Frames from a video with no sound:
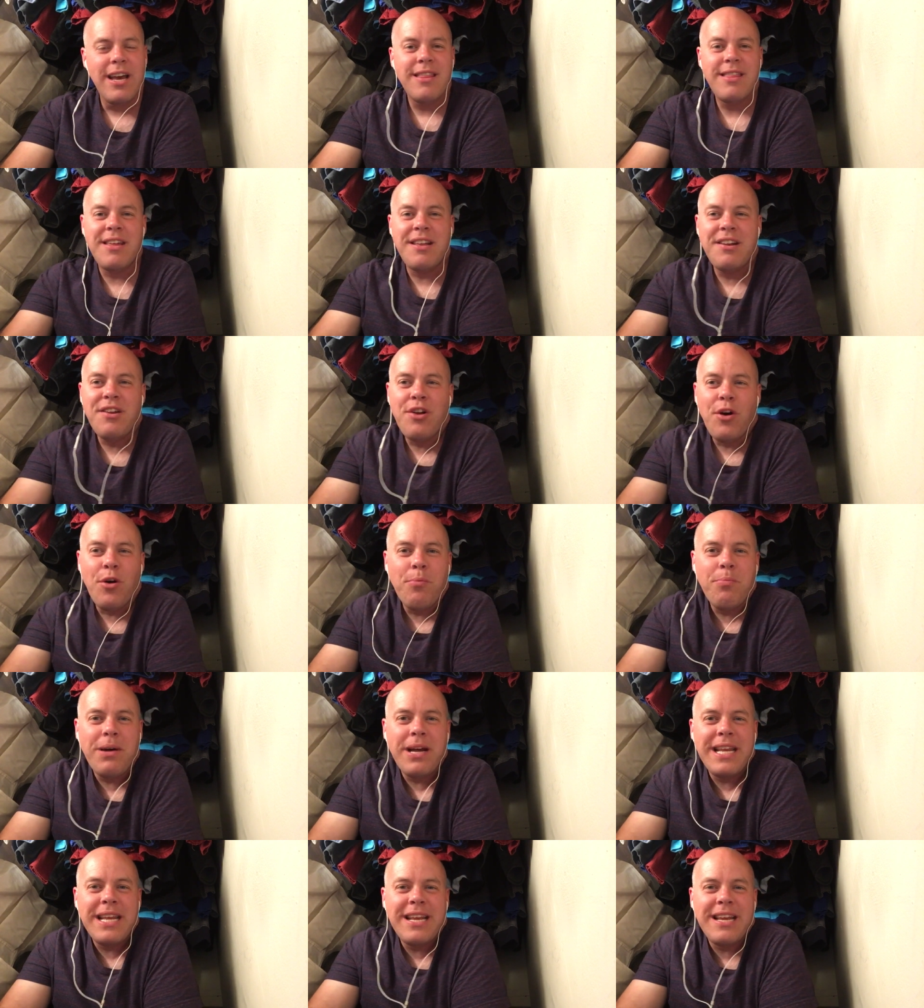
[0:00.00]
that
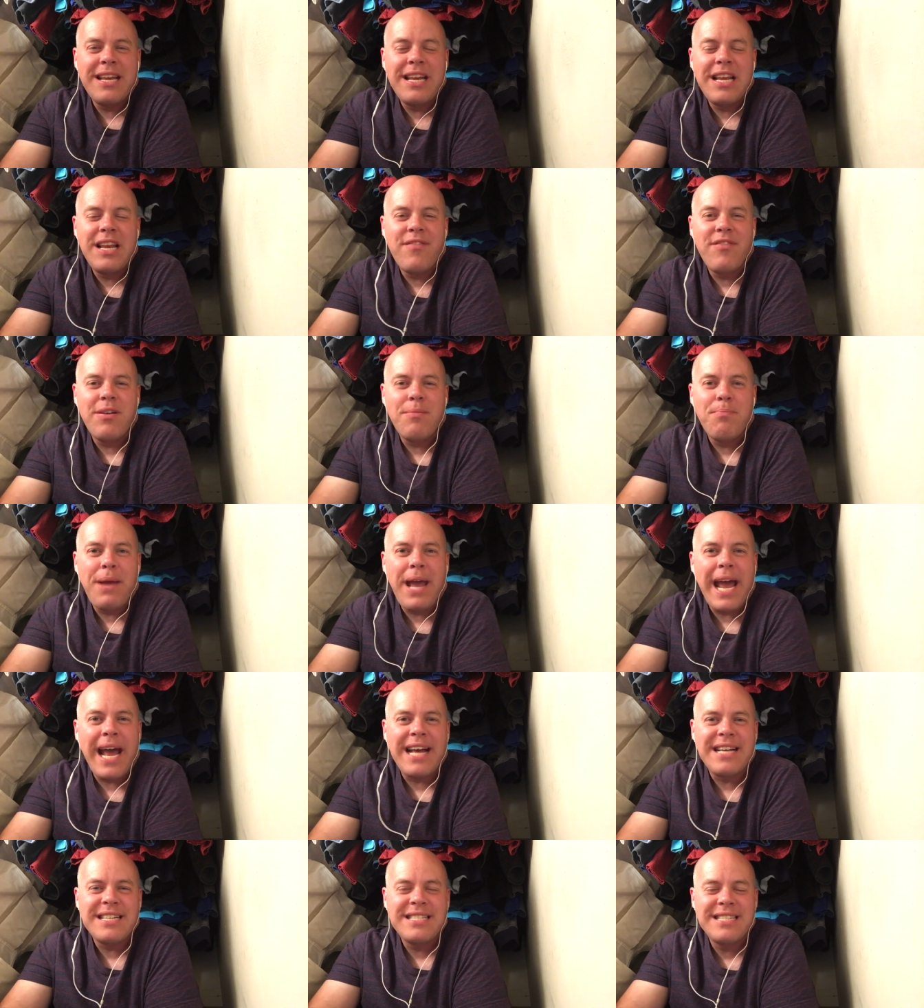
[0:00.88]
nobody could even
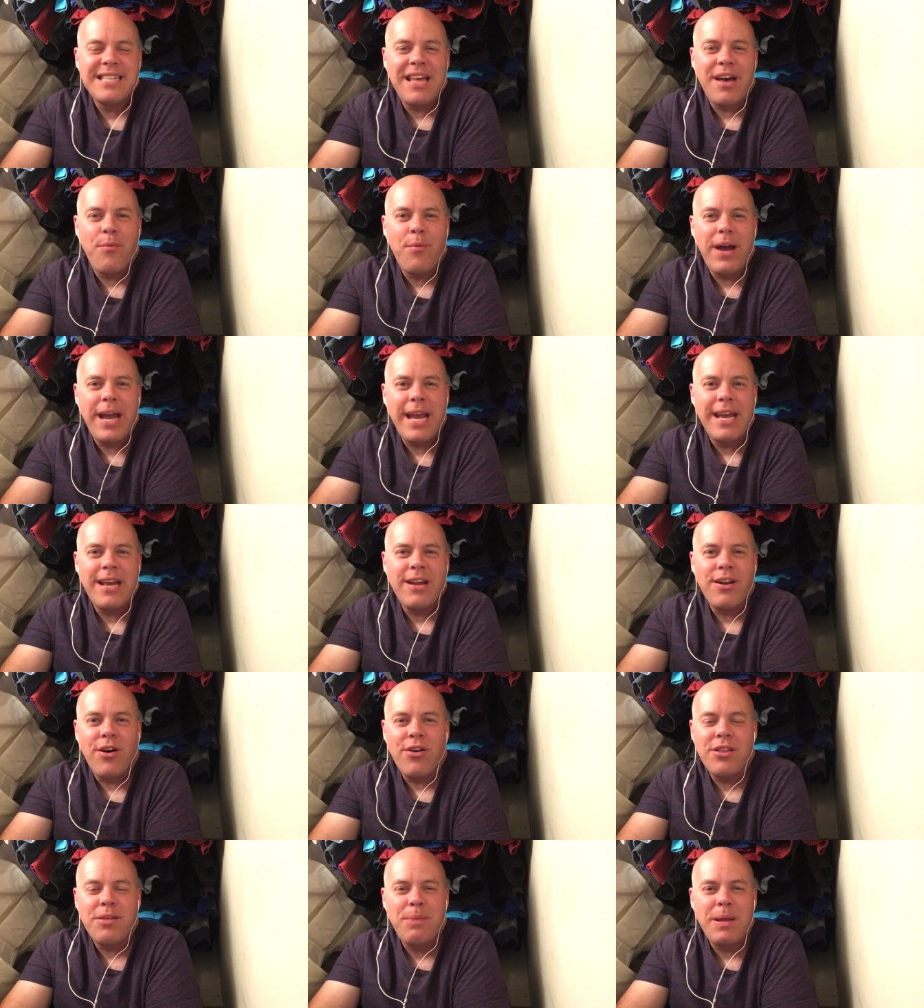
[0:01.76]
pass that way, and
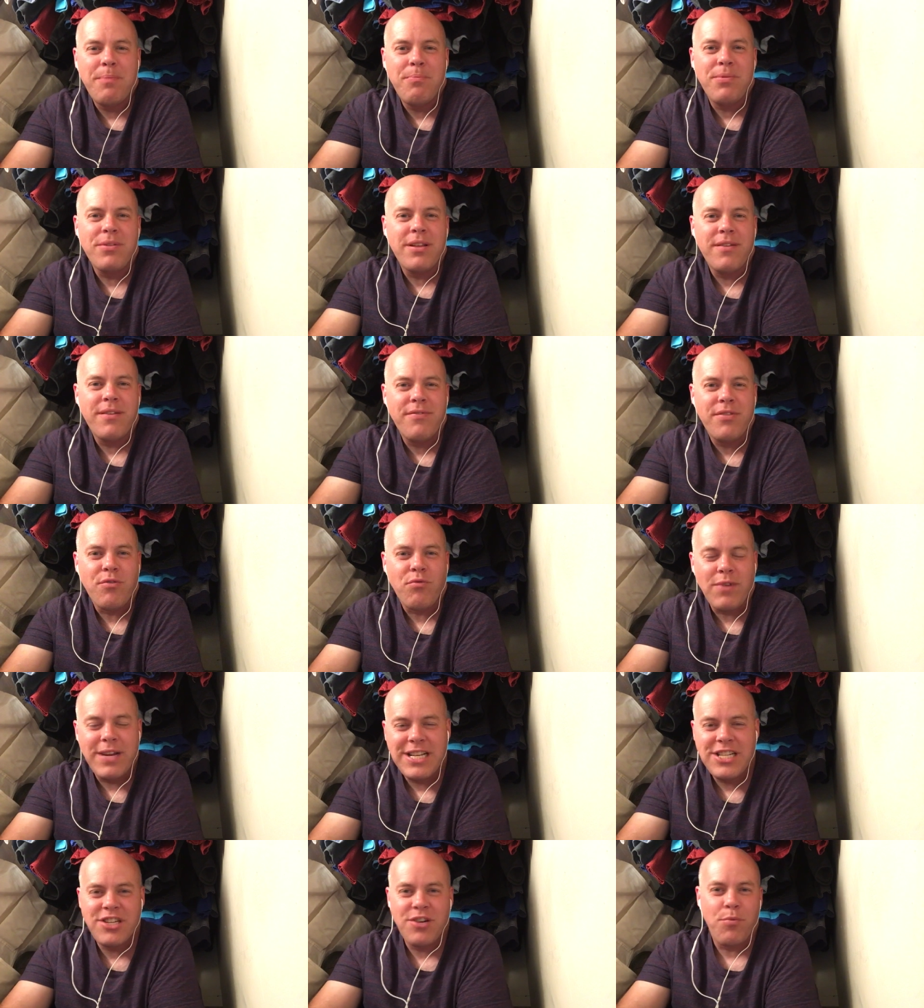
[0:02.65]
all the people of the
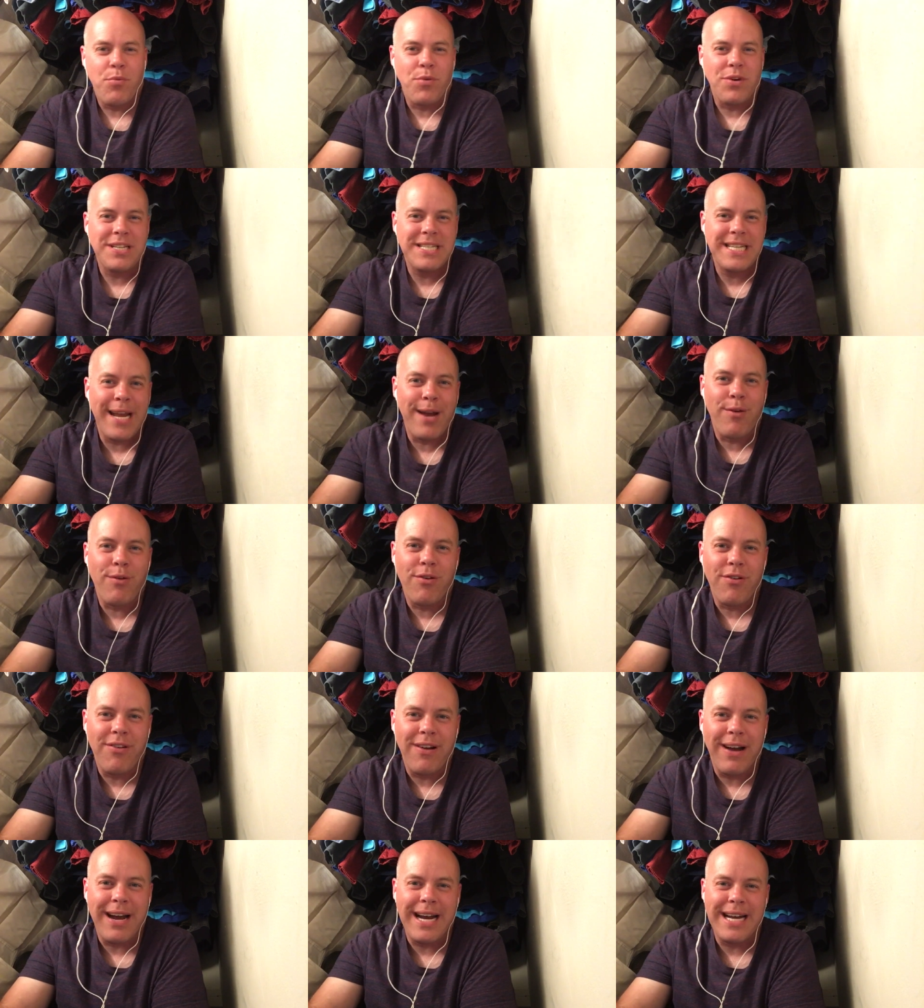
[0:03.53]
region were
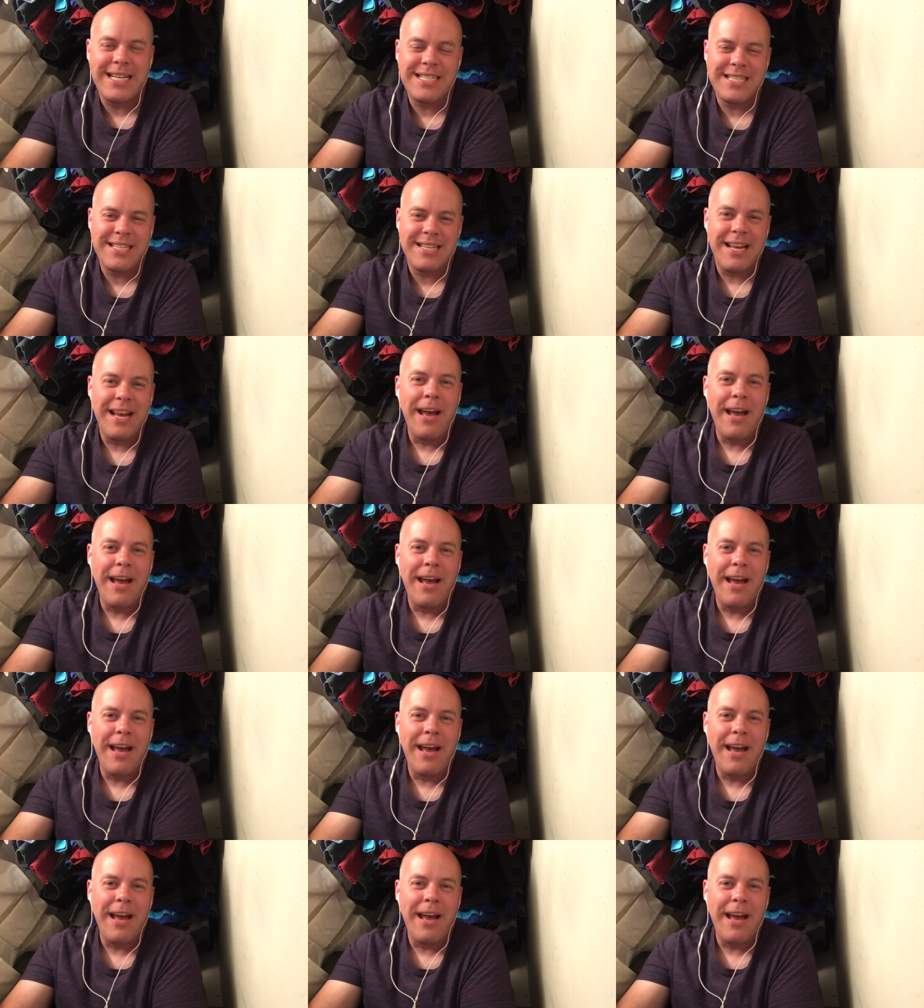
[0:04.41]
terrorized